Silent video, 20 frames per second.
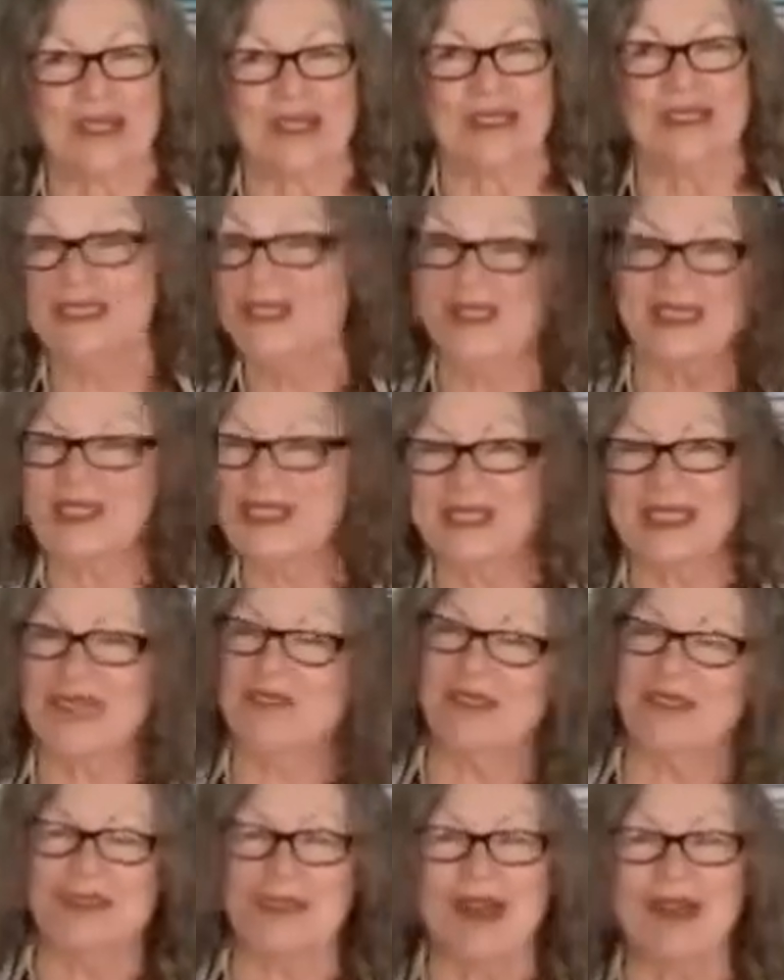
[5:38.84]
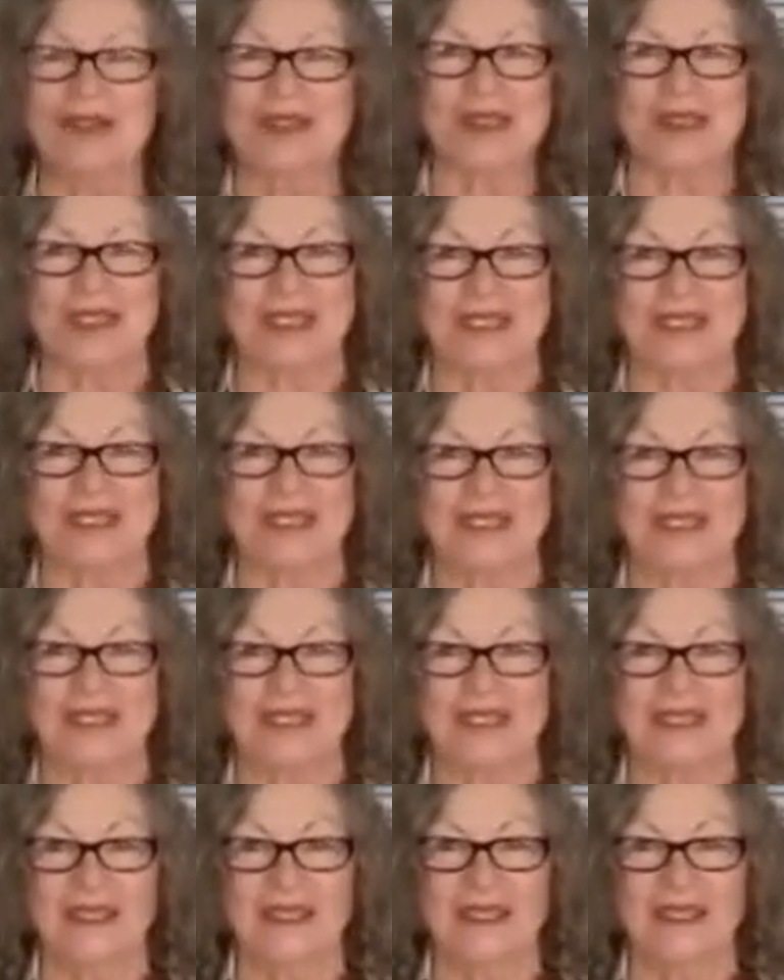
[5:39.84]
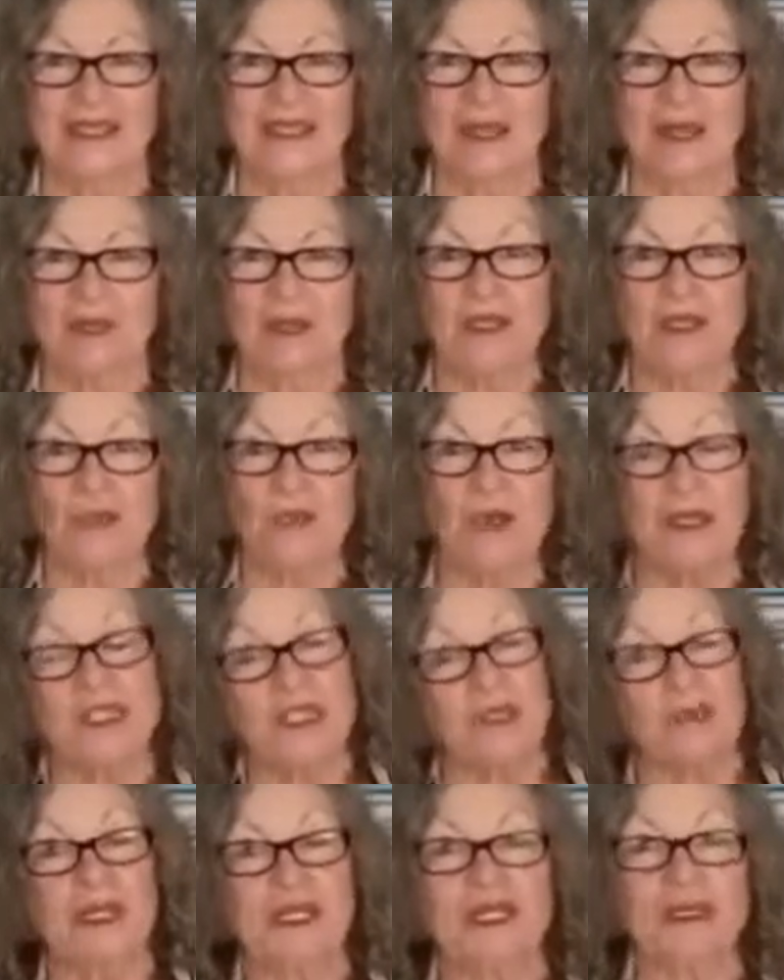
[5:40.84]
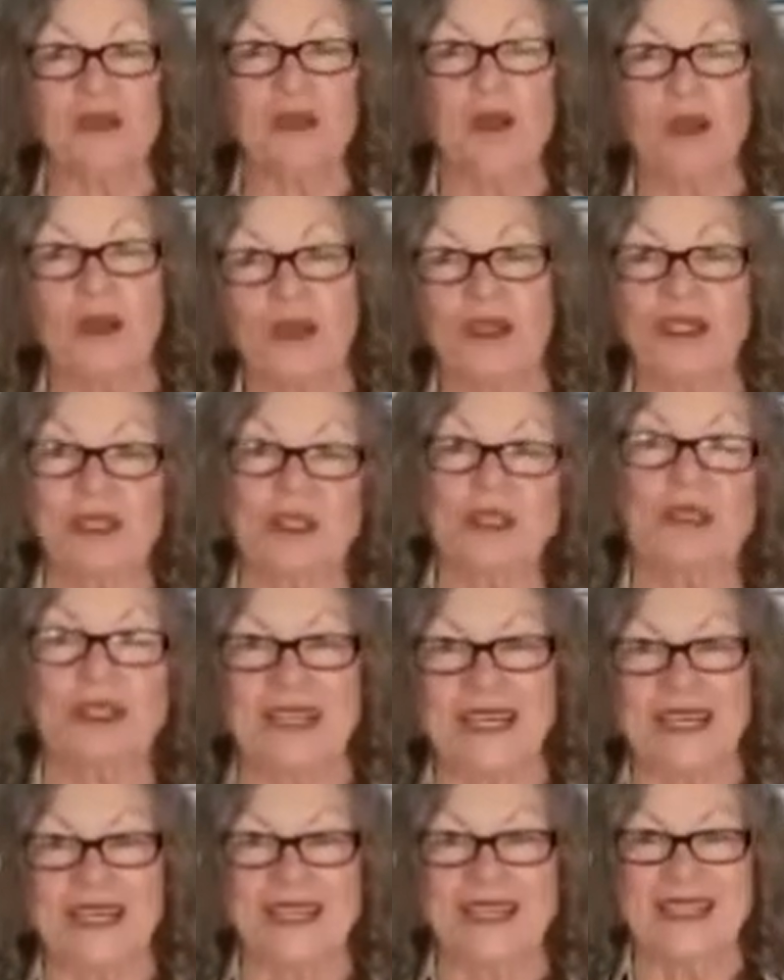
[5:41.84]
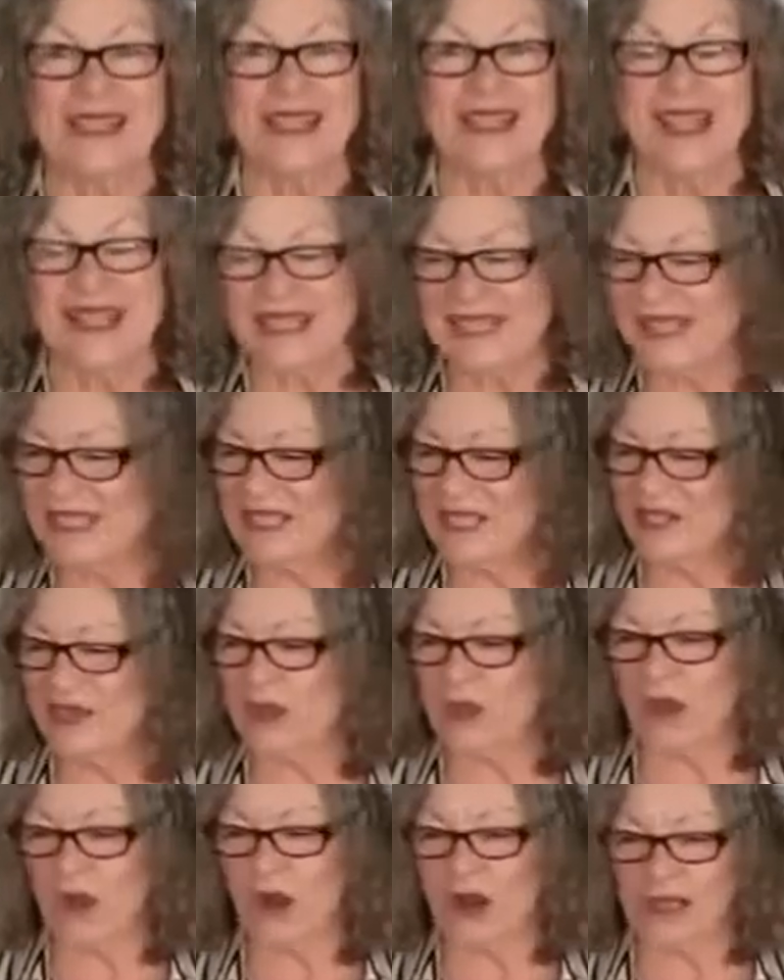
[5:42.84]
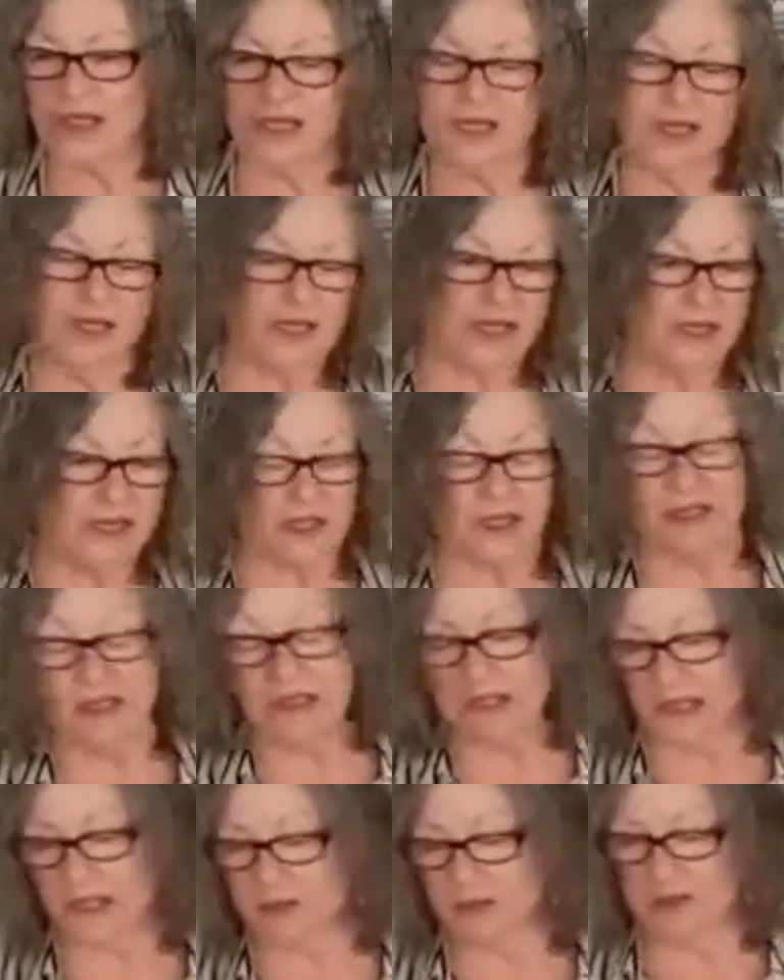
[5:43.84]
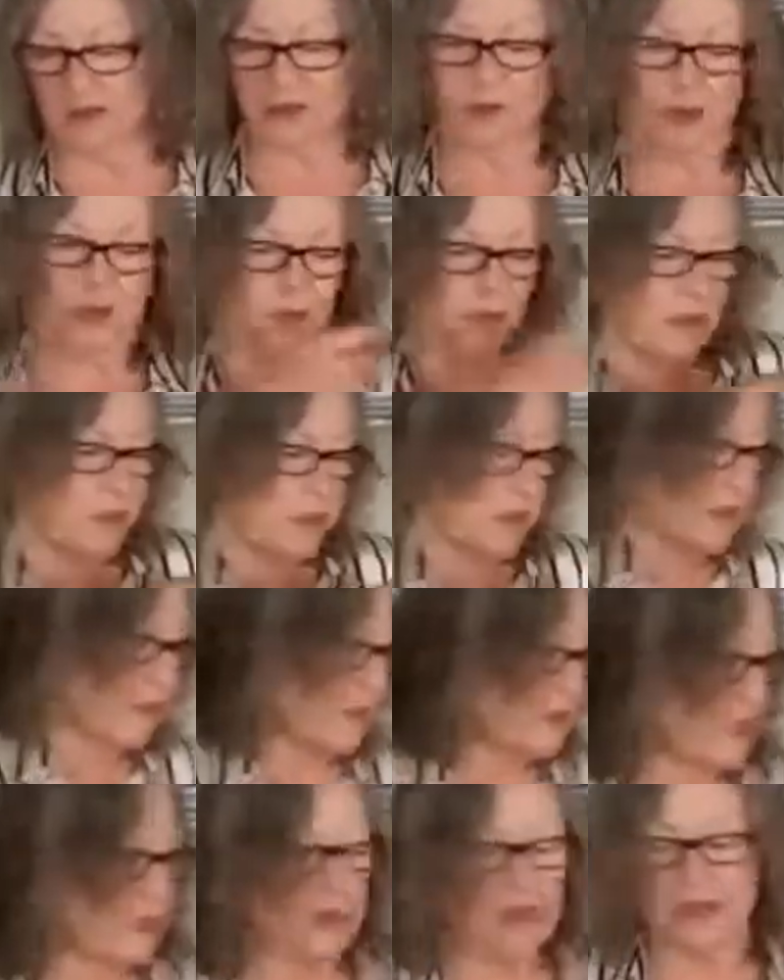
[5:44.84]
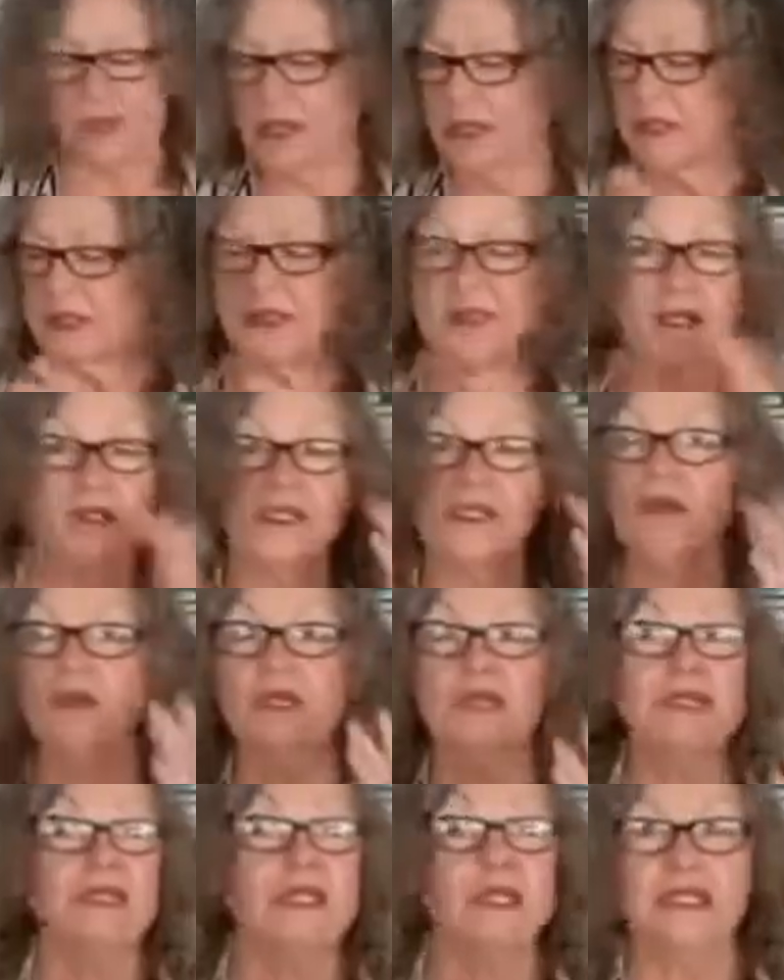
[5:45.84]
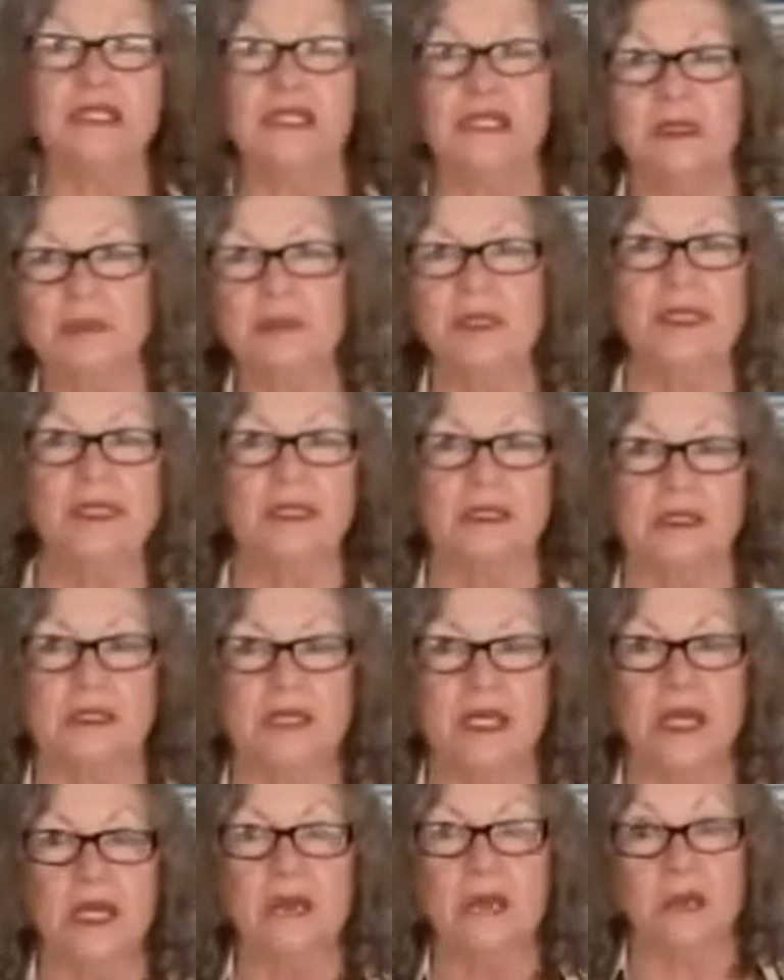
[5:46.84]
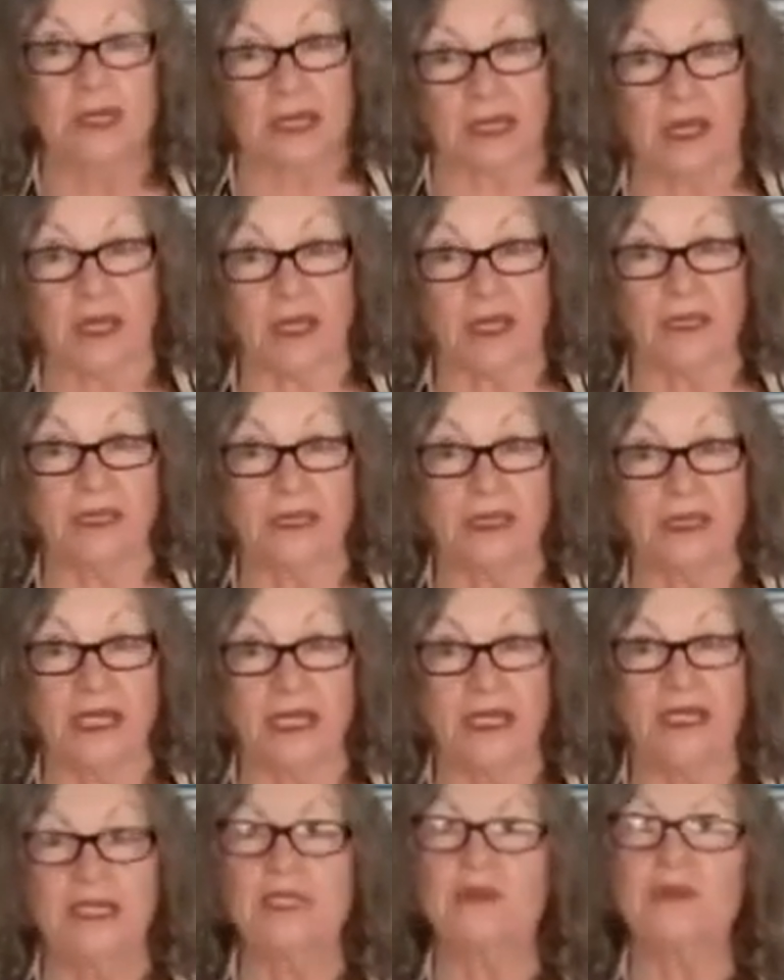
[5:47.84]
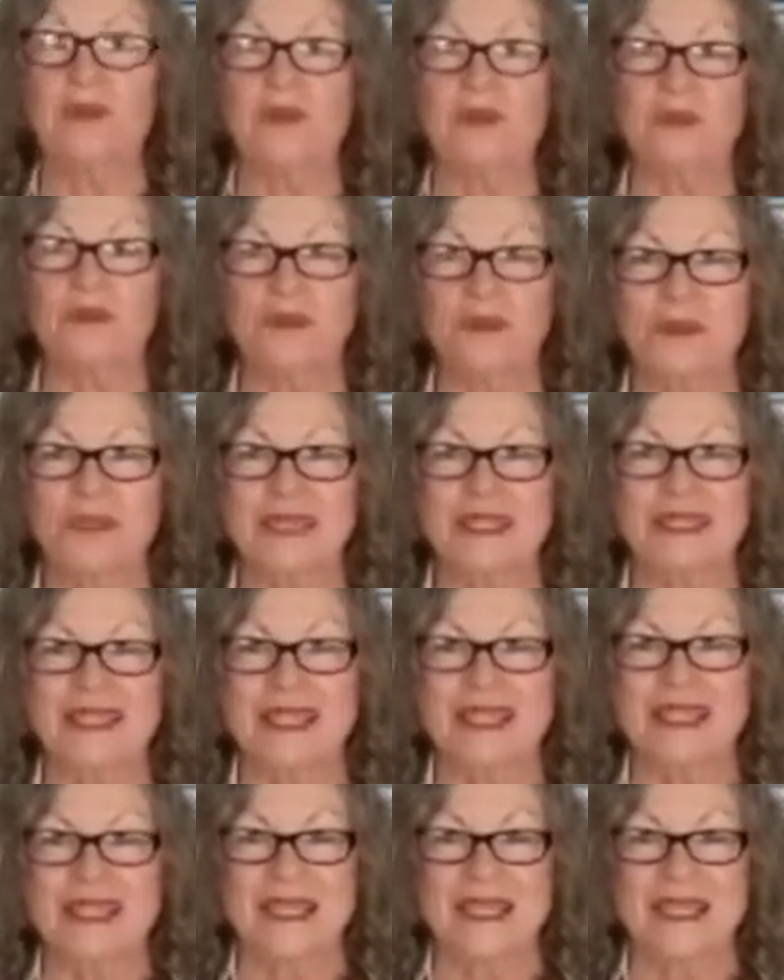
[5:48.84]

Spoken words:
because he's not a savvy driver yet. But I watched him get in the car the other day, and he gets in the car and he just gets in, slams the door, puts on the seatbelt on, and he's already thinking of something else because he's been through it.